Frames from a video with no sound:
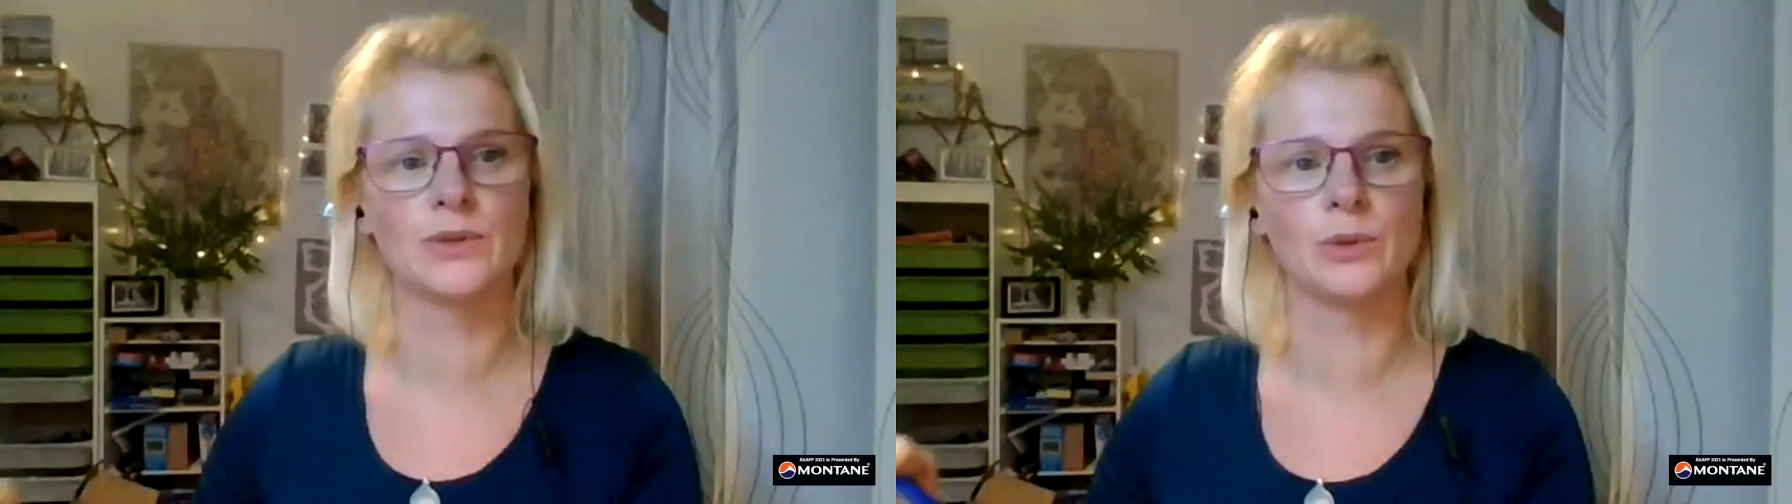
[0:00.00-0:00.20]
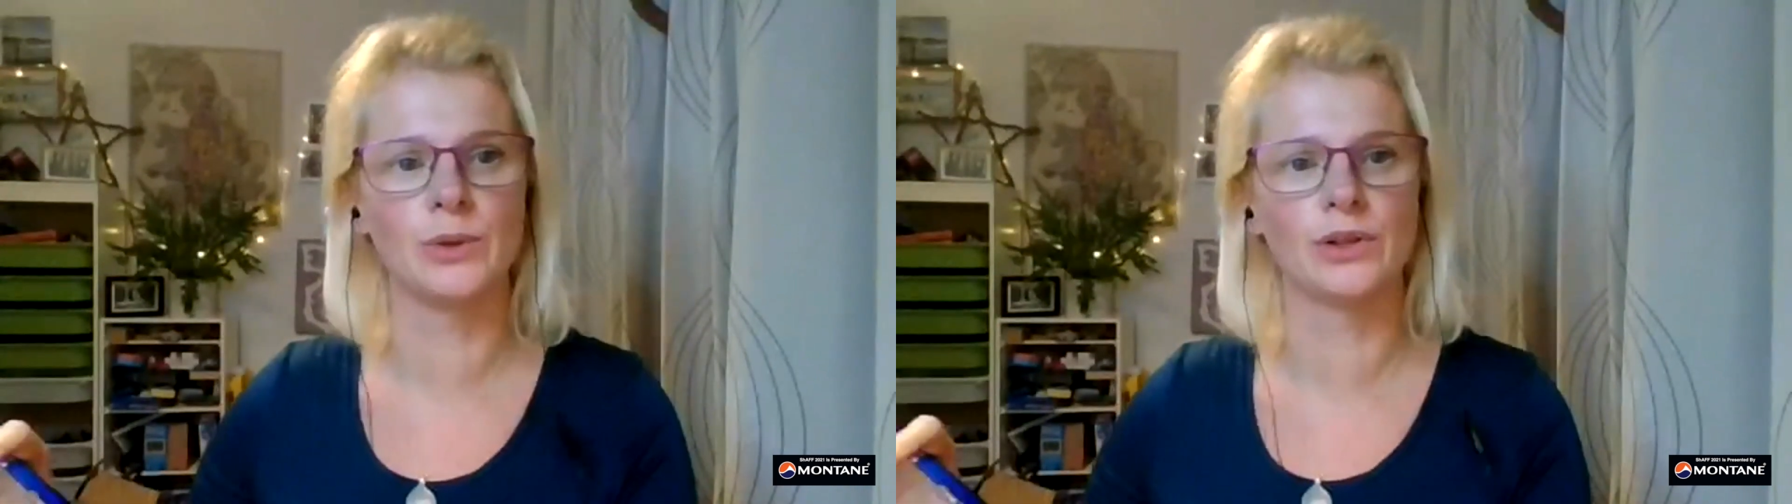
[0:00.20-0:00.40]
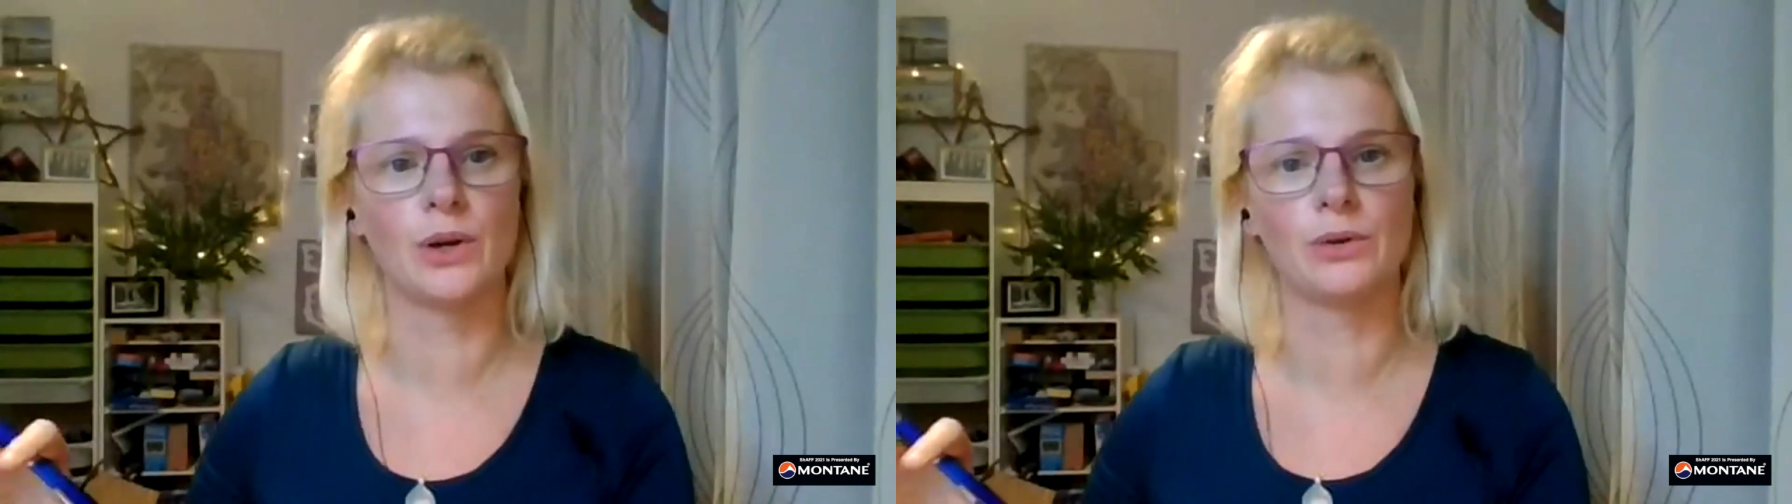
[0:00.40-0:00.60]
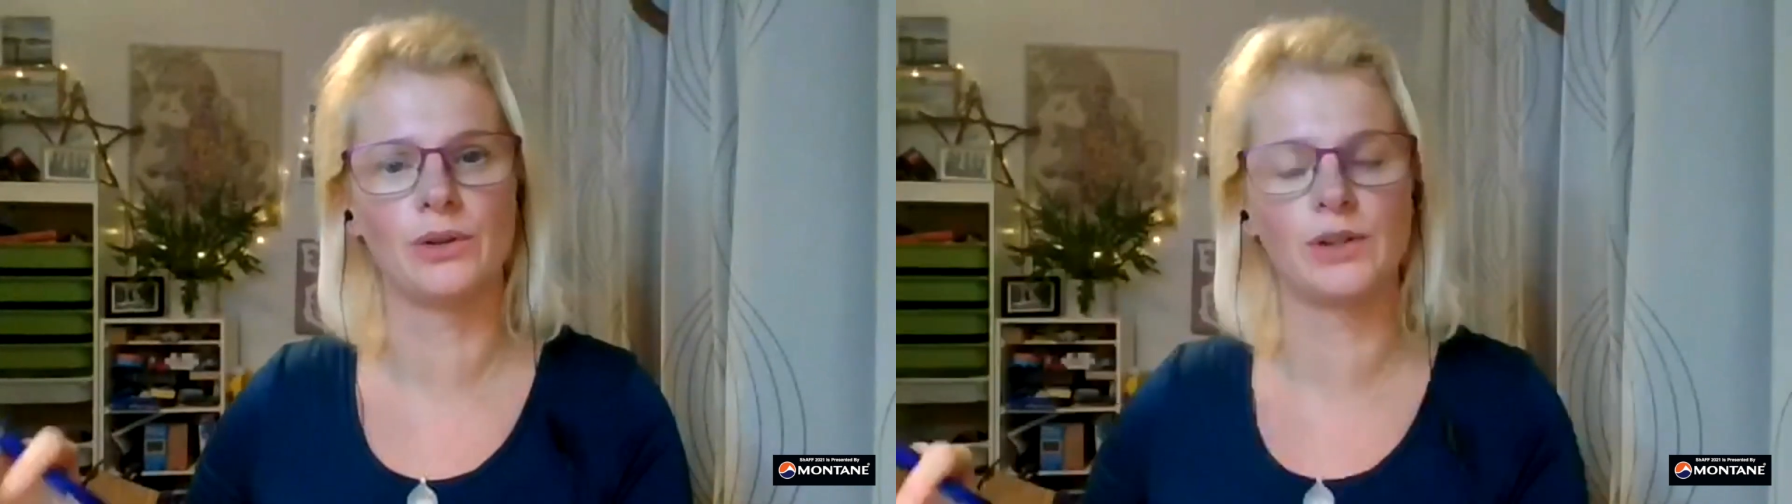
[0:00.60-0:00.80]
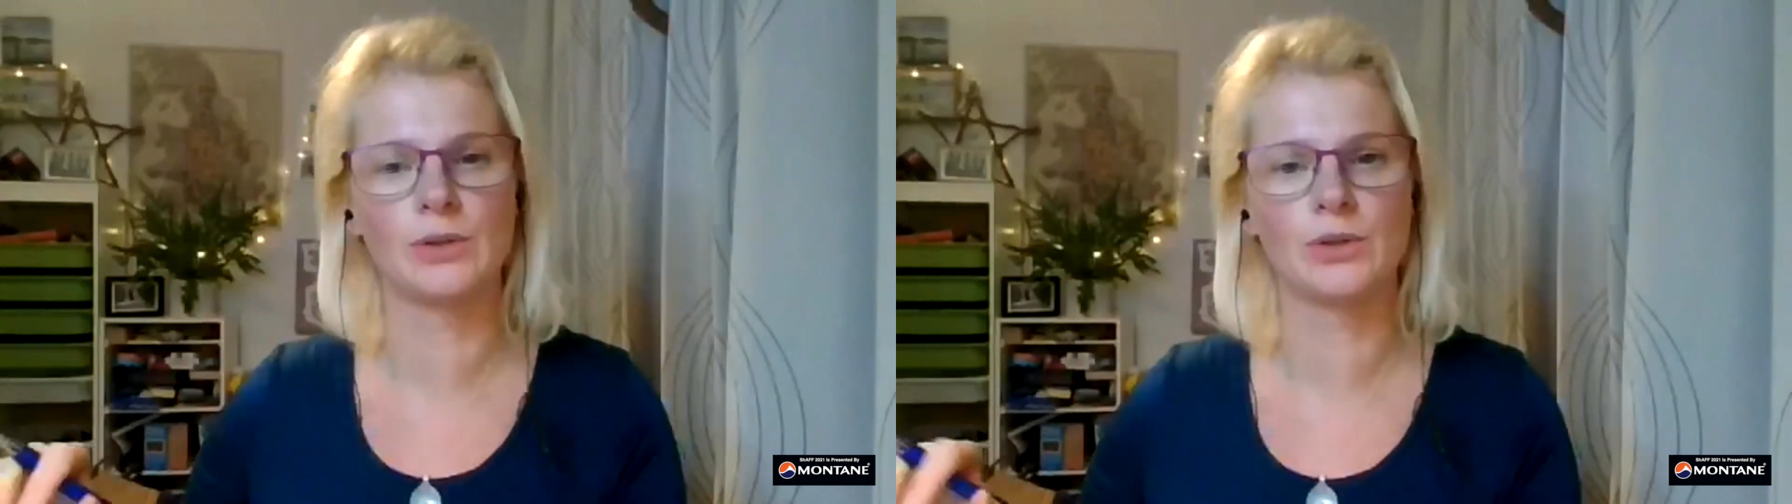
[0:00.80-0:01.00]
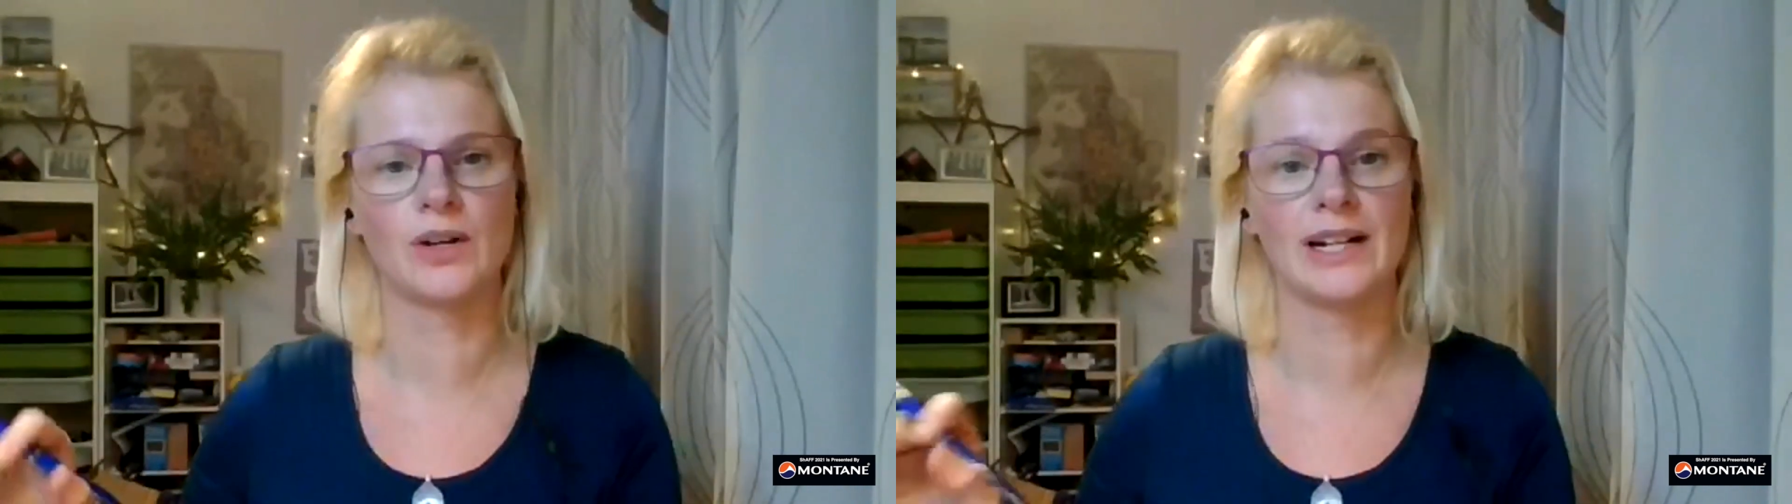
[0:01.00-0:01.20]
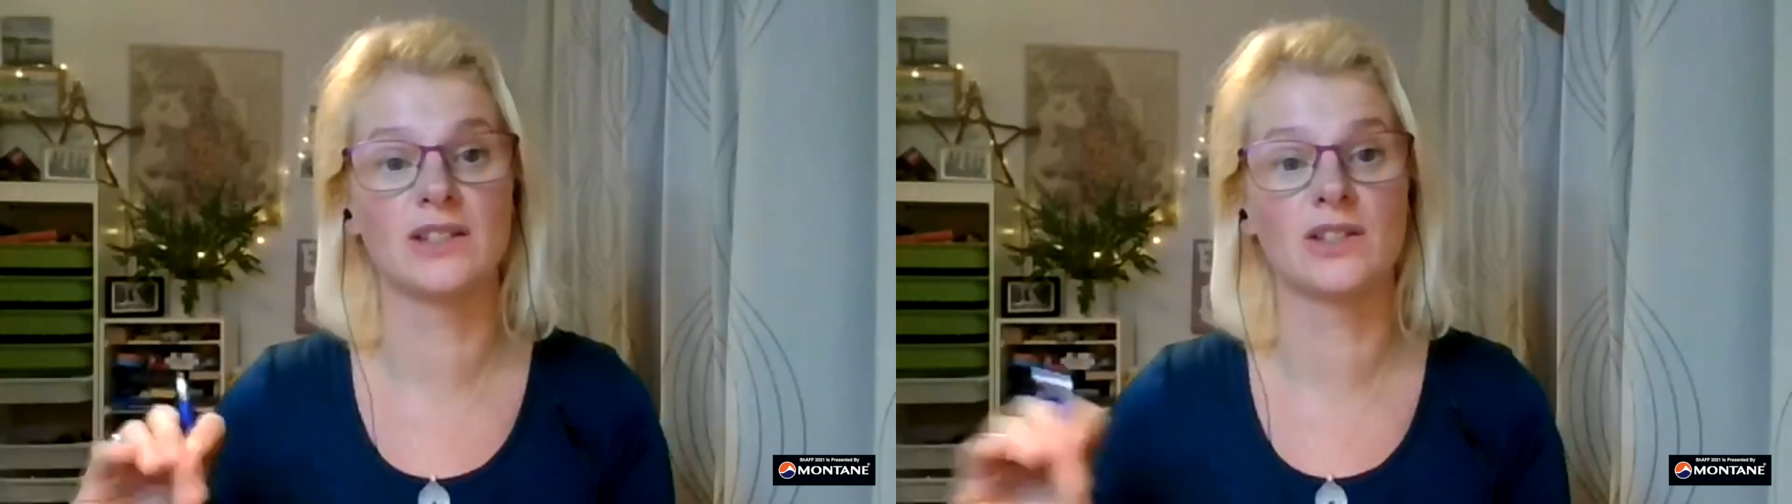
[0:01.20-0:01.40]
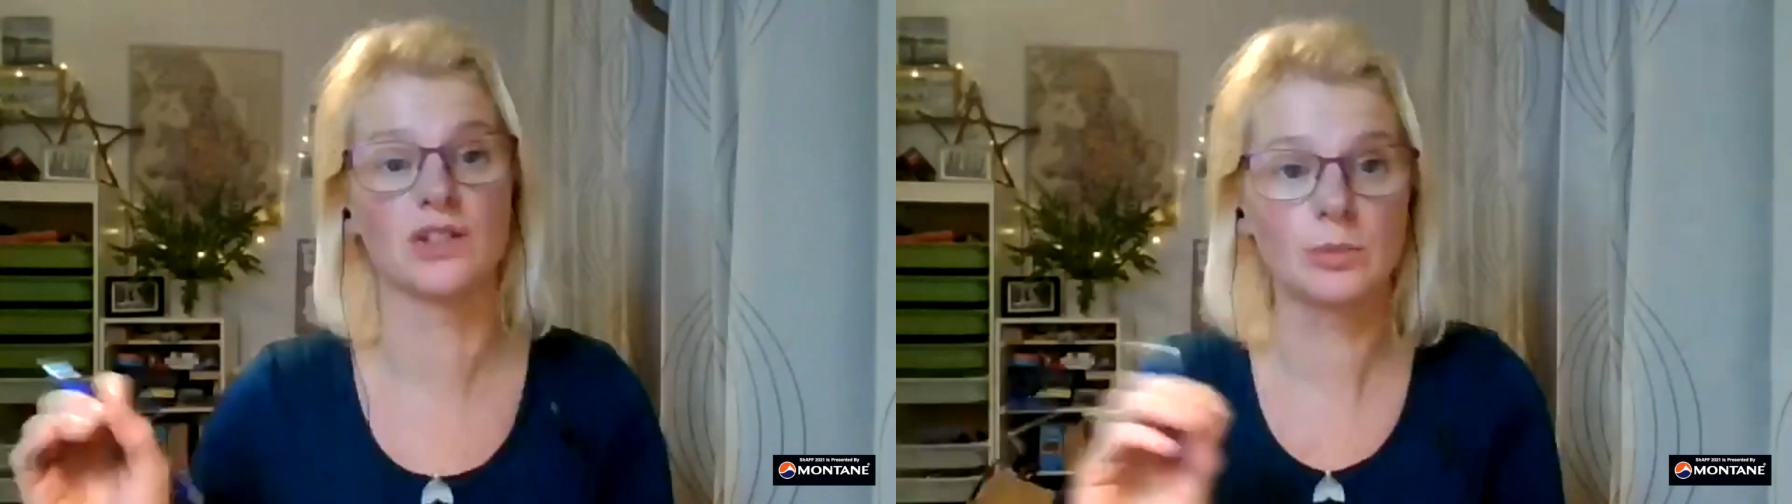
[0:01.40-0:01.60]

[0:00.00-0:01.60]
so we'll go through them and try and answer